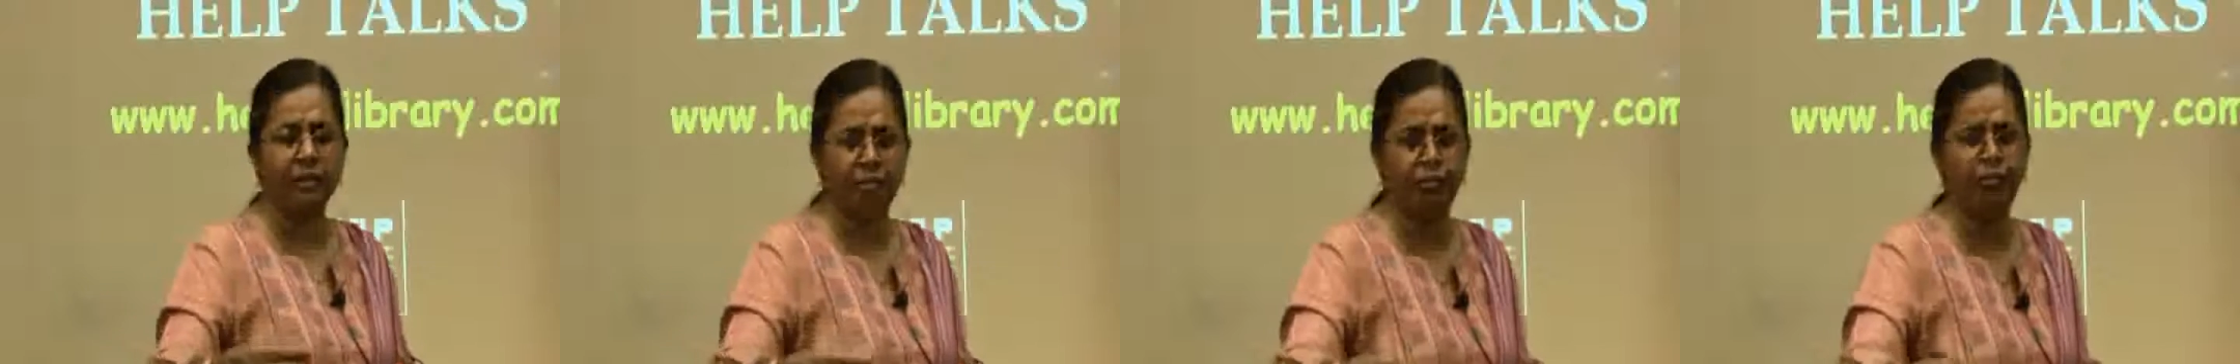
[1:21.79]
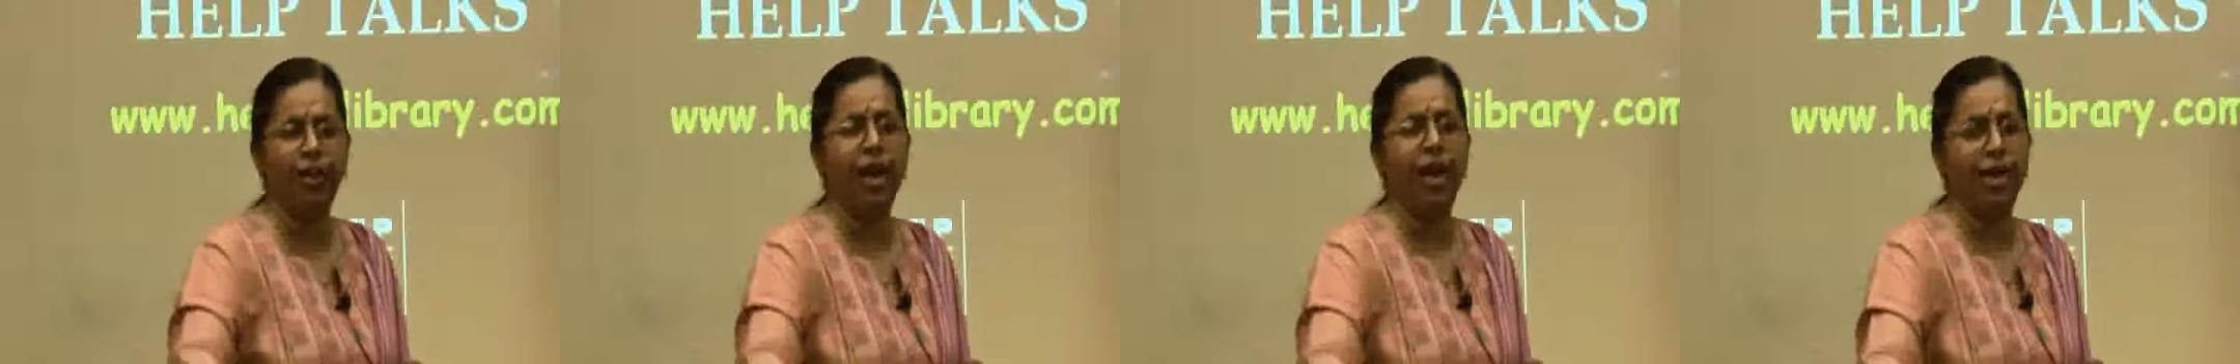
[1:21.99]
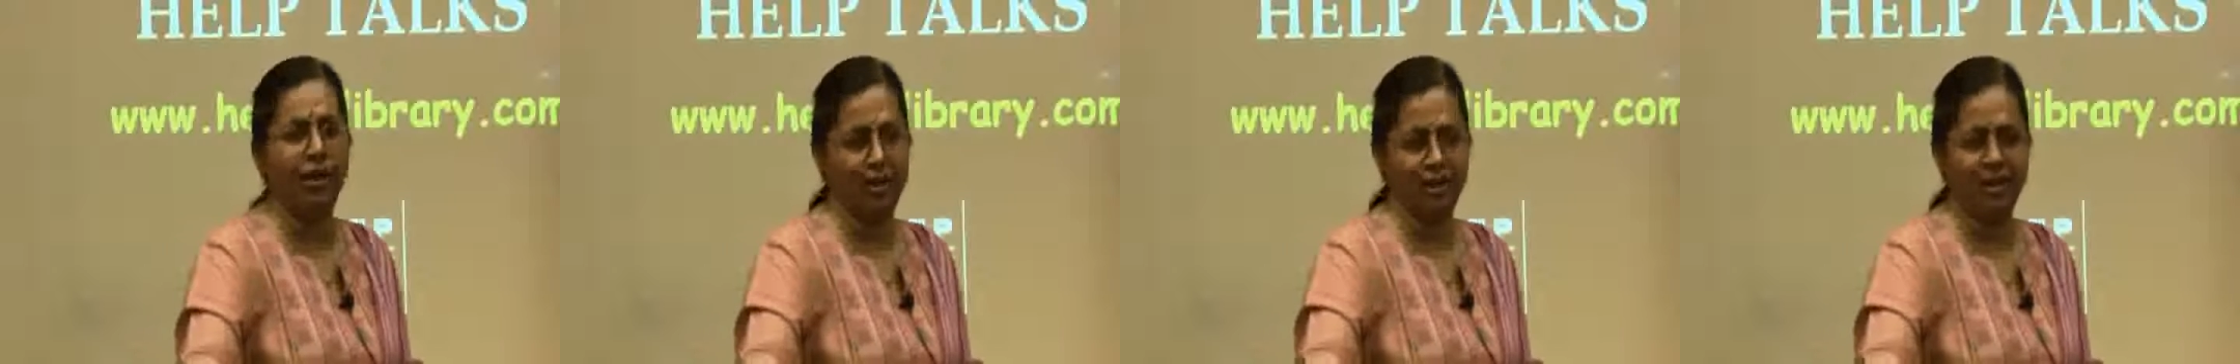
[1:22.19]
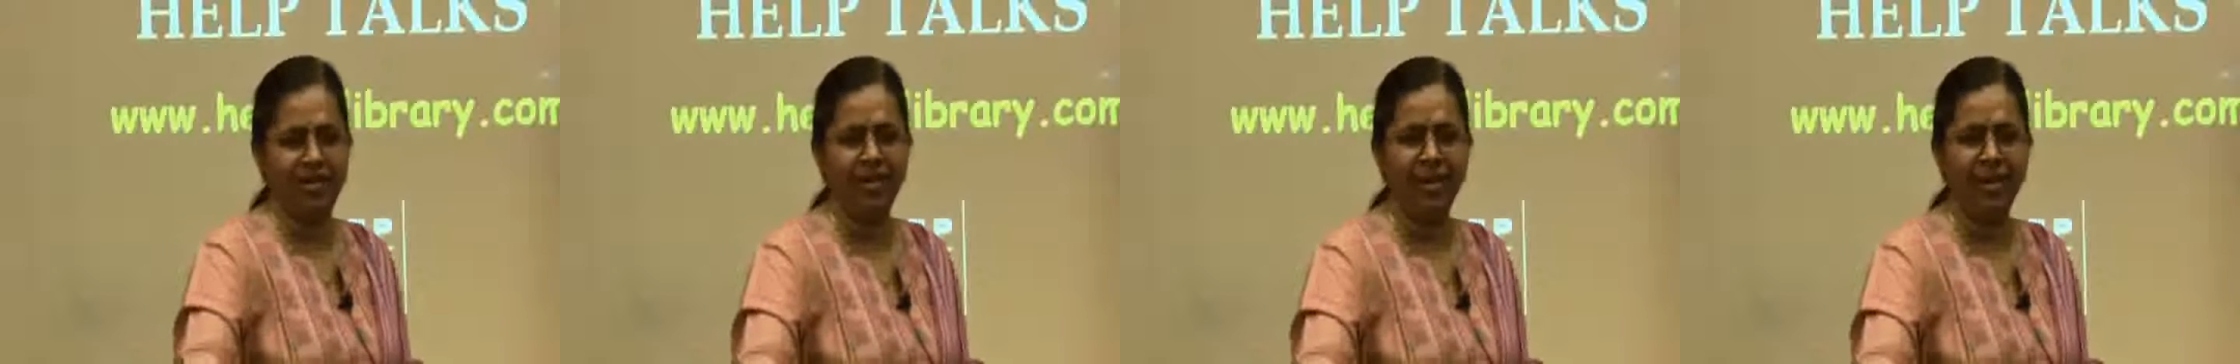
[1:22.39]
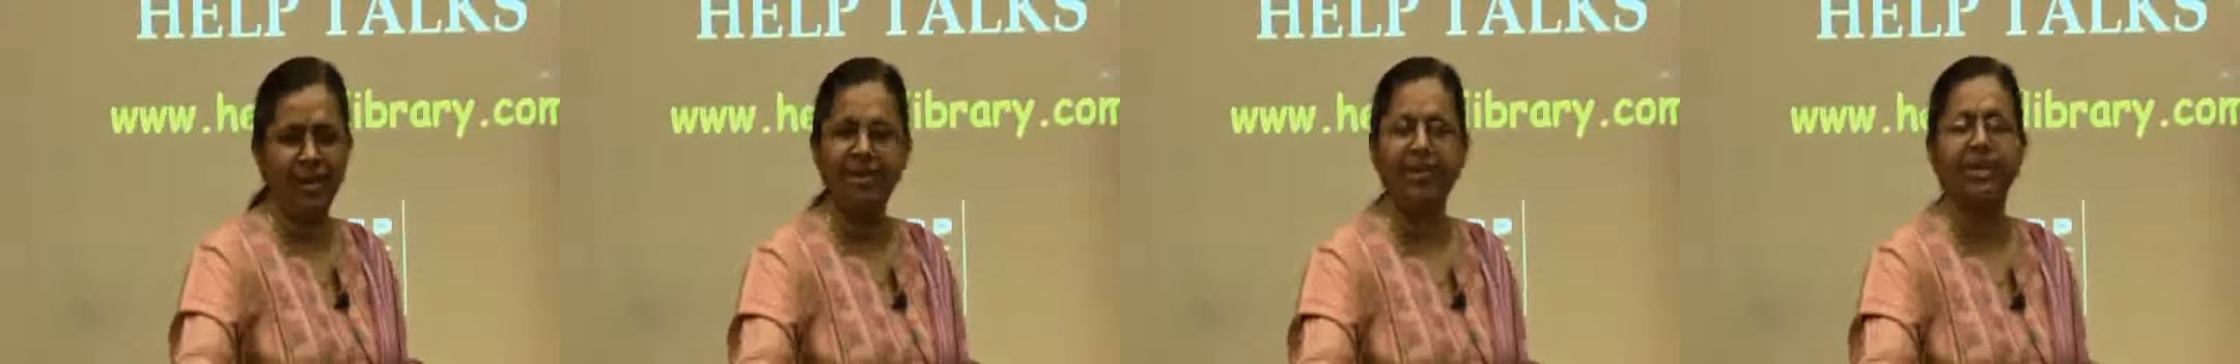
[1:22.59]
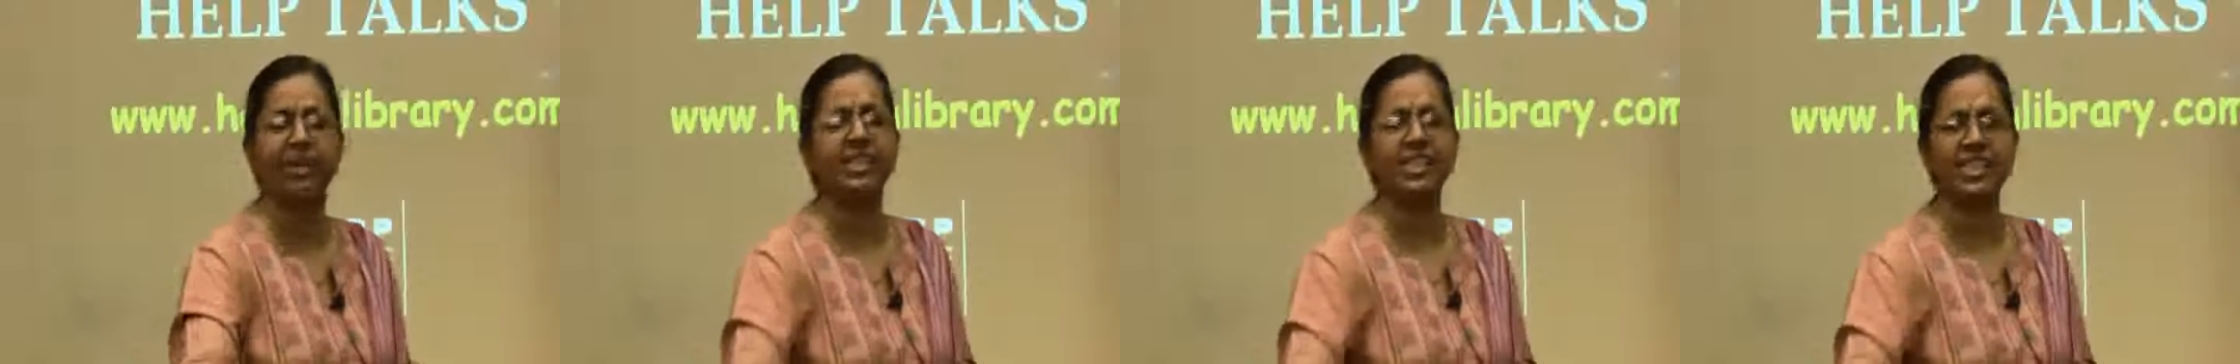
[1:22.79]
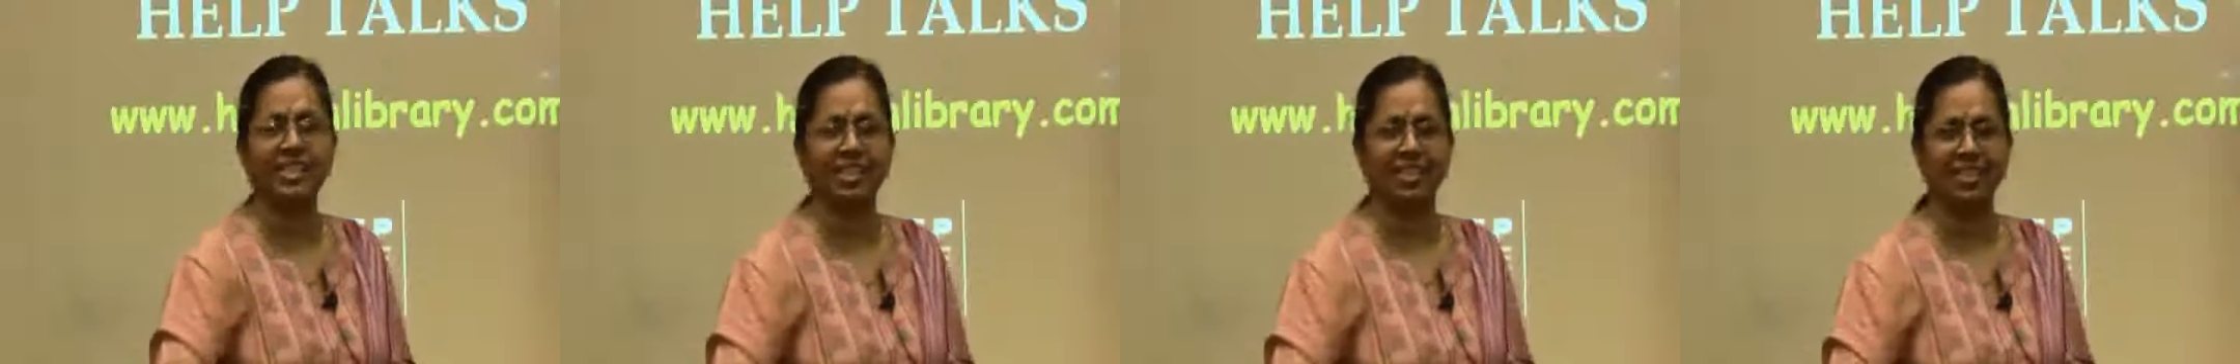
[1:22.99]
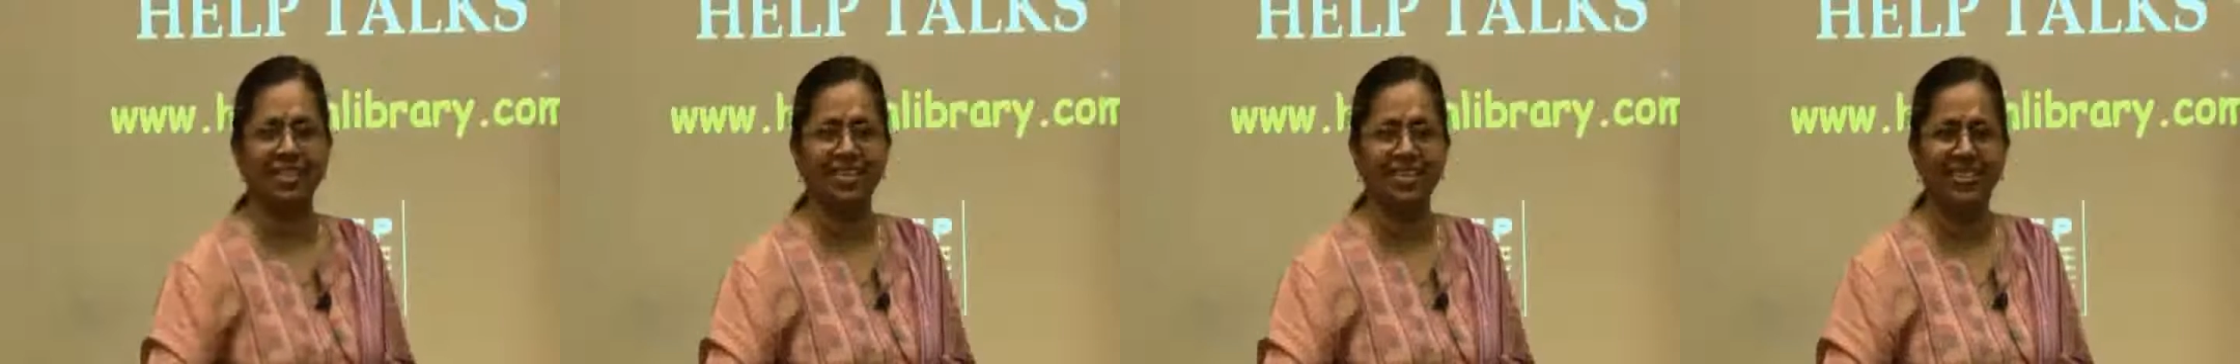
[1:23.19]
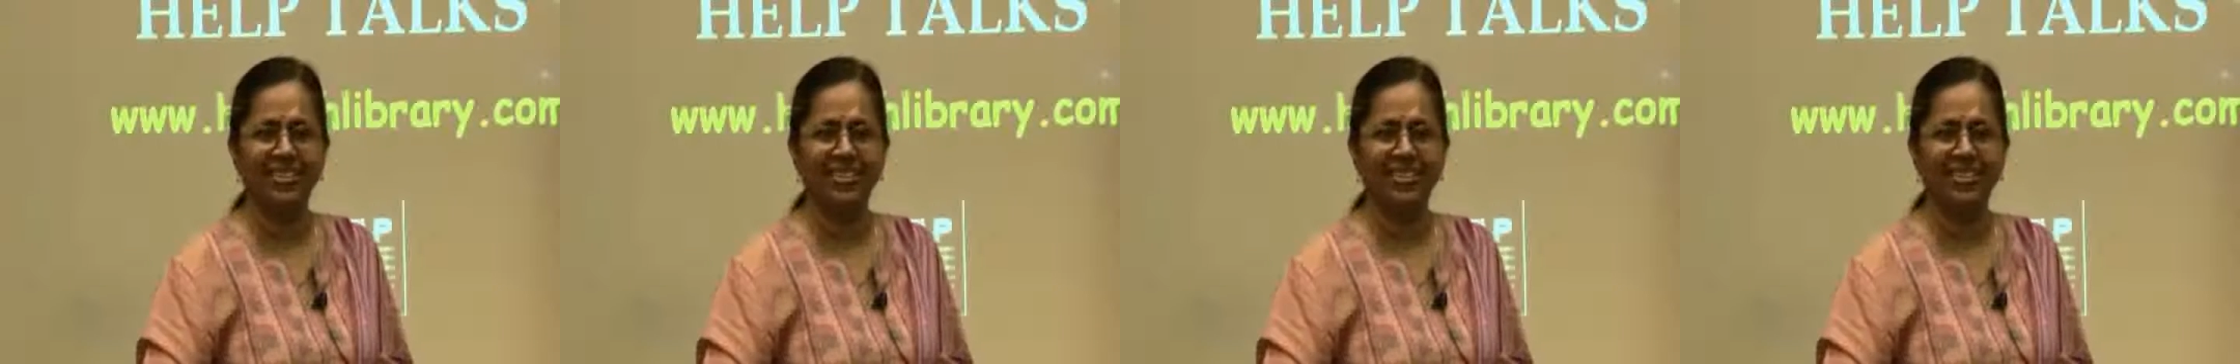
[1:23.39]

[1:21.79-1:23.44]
flower near a crystal,